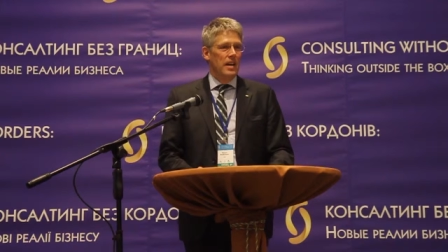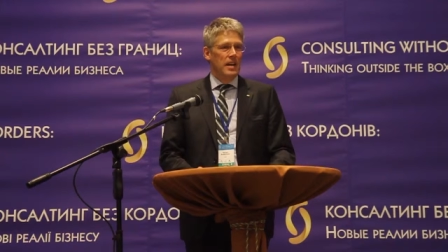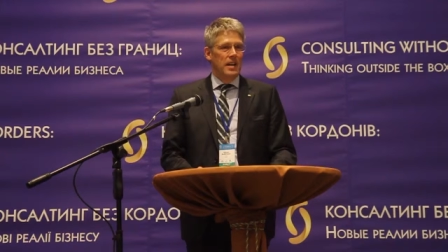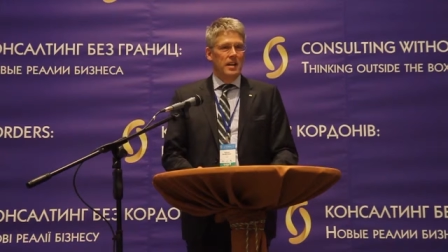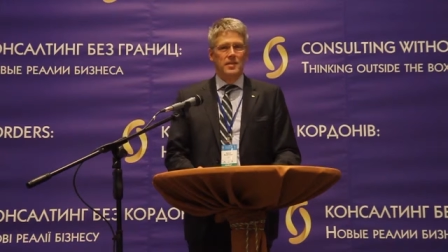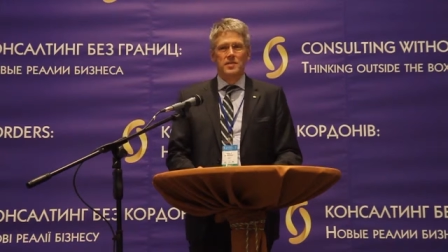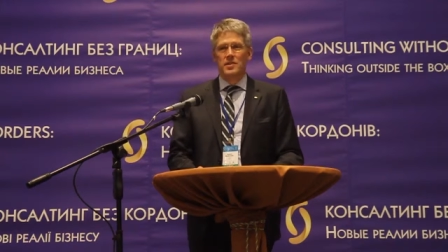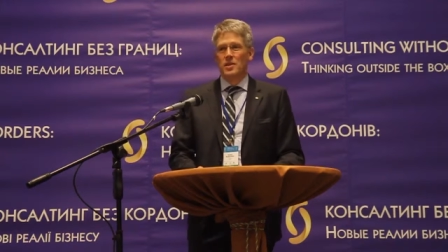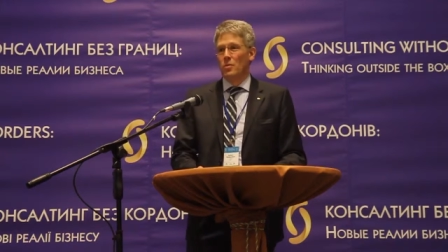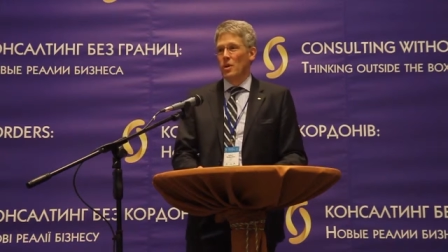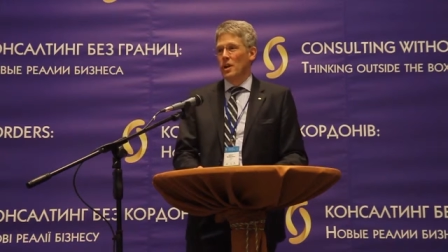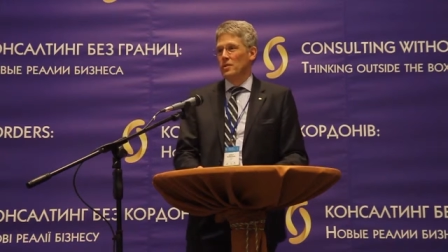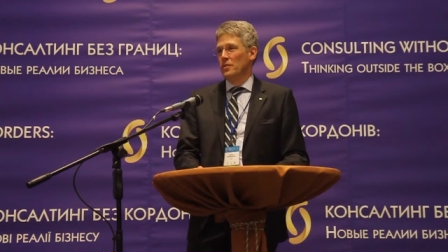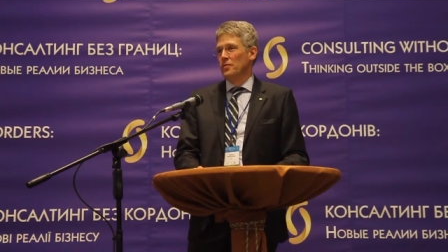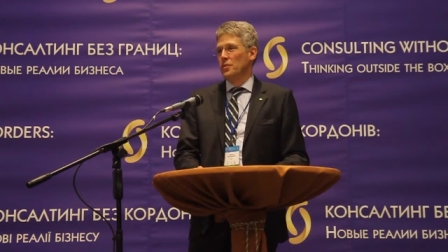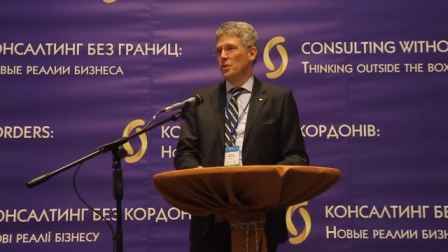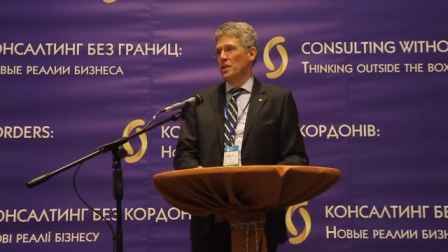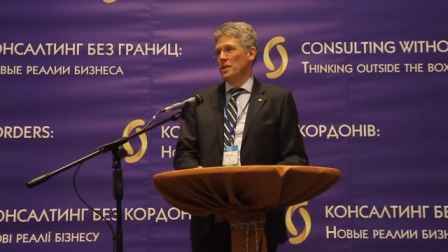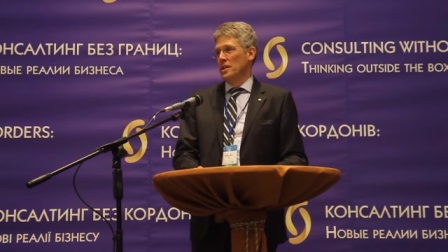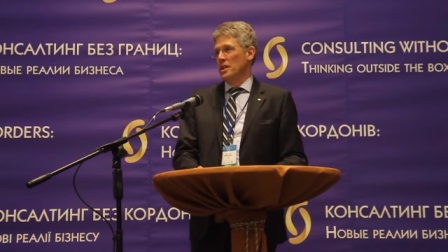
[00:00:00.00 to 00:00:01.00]
It's a
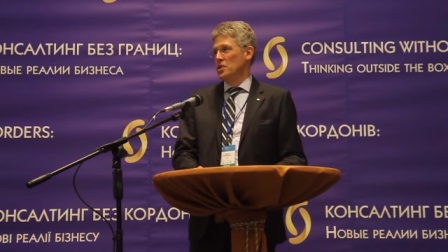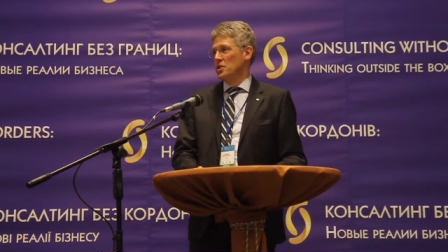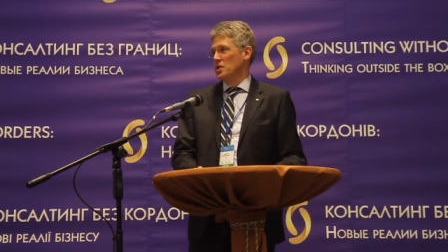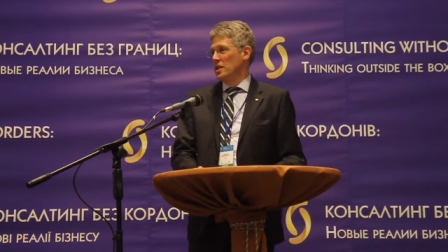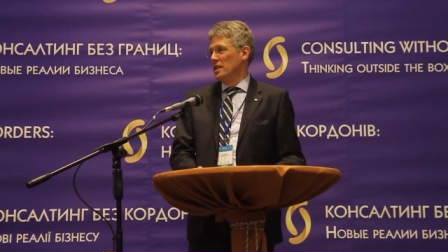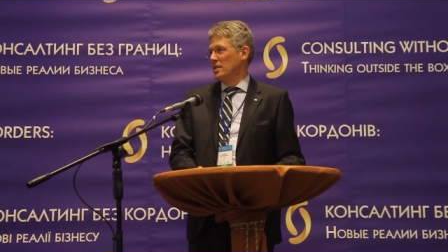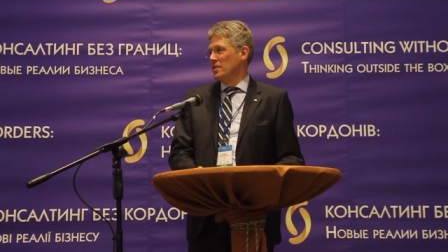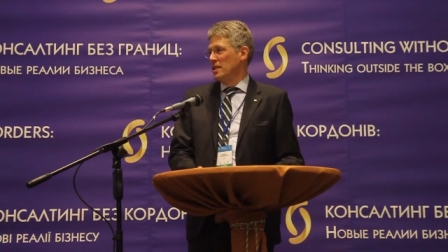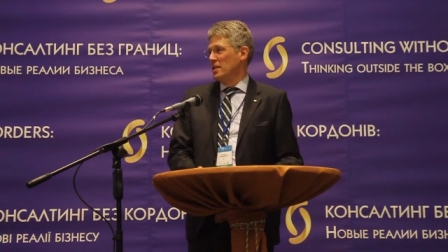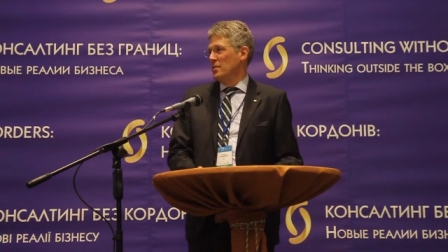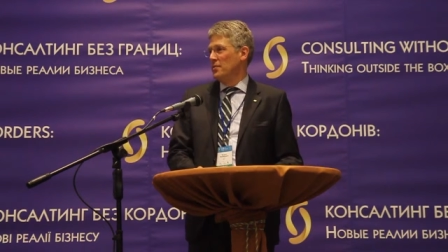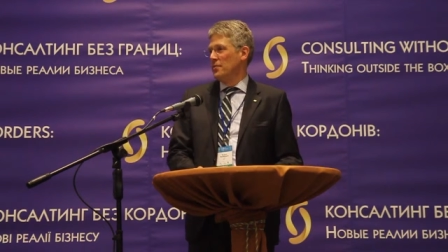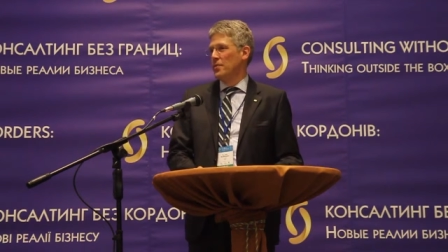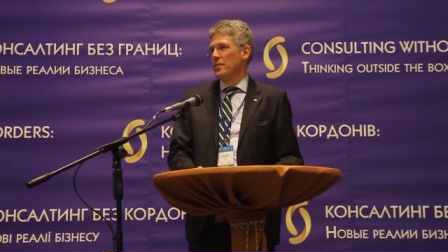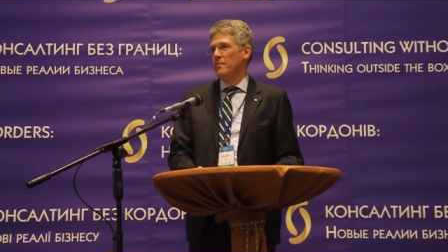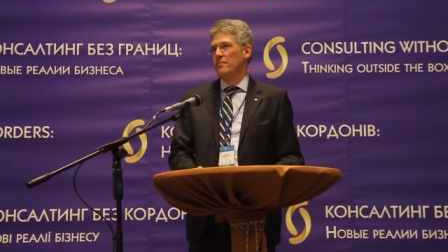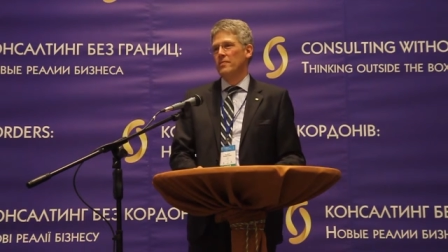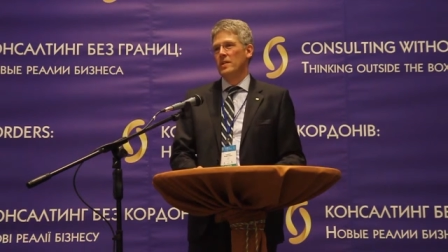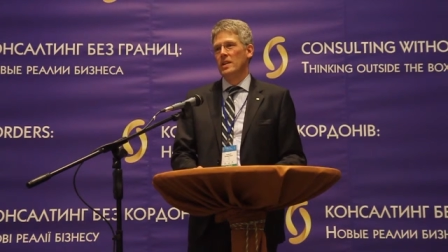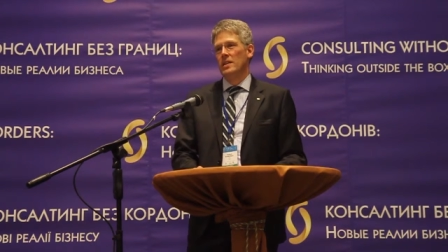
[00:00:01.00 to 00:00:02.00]
wonderful
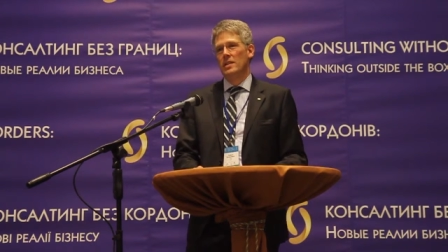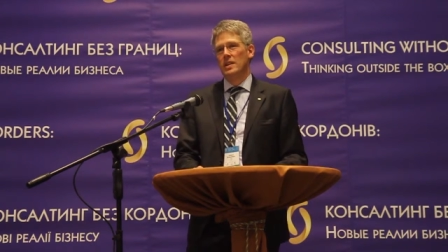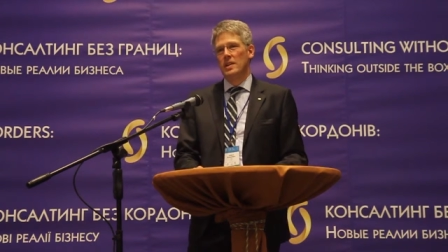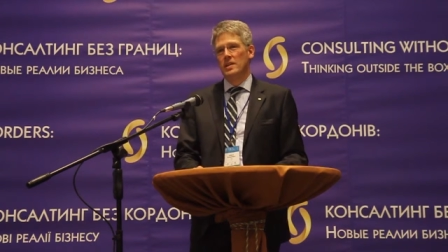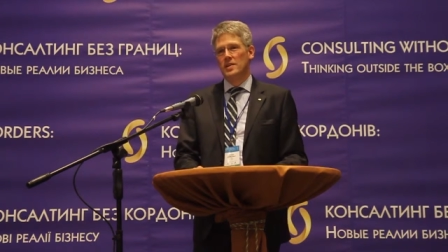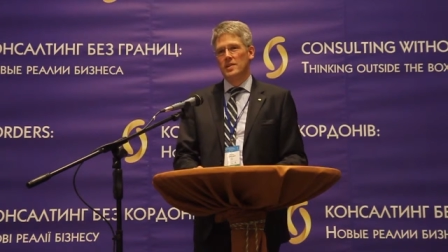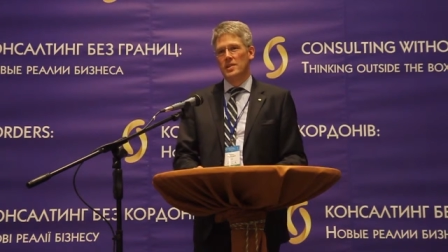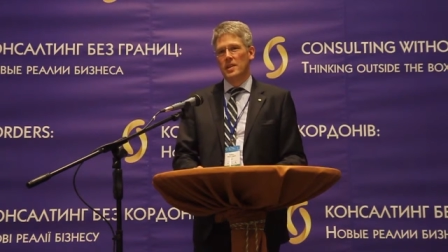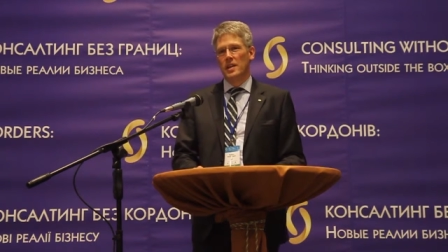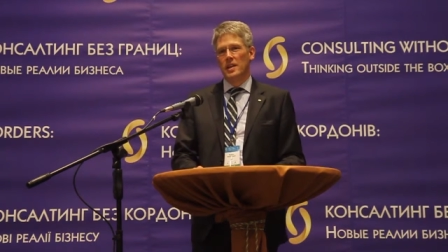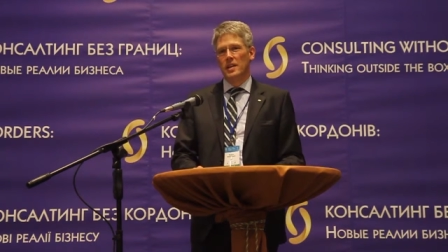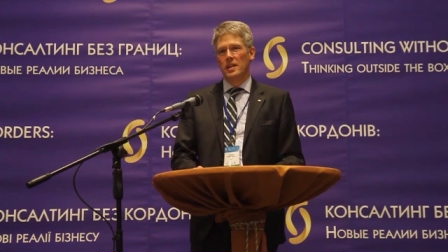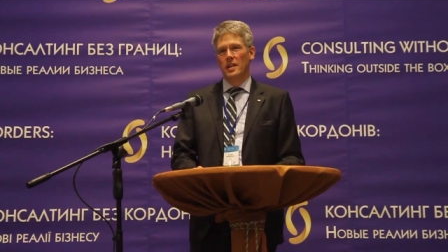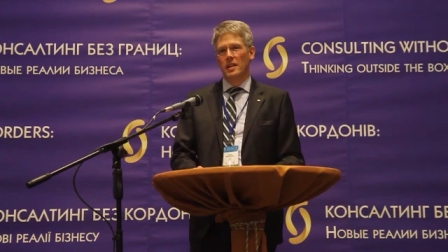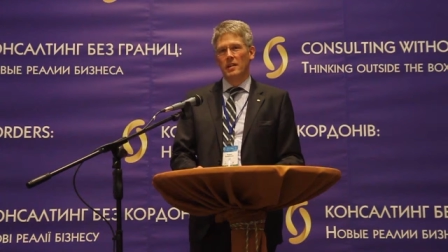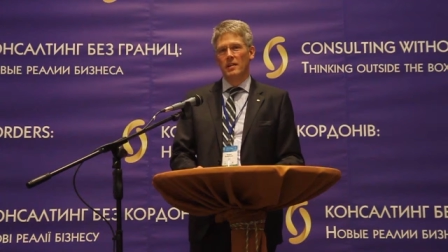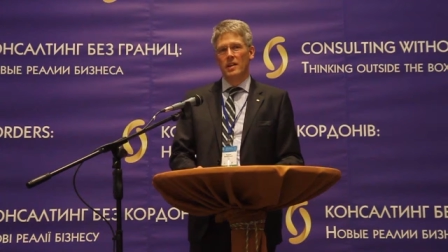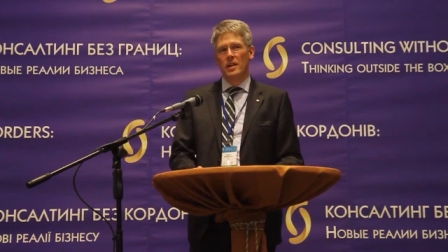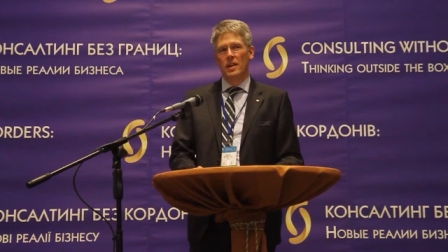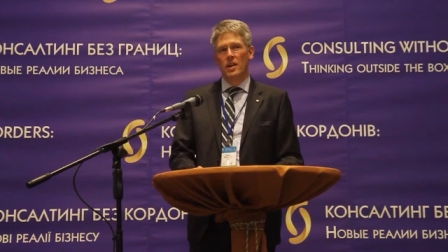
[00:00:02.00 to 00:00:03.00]
initiative. This
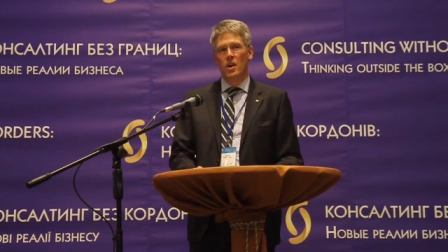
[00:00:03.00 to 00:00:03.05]
uh,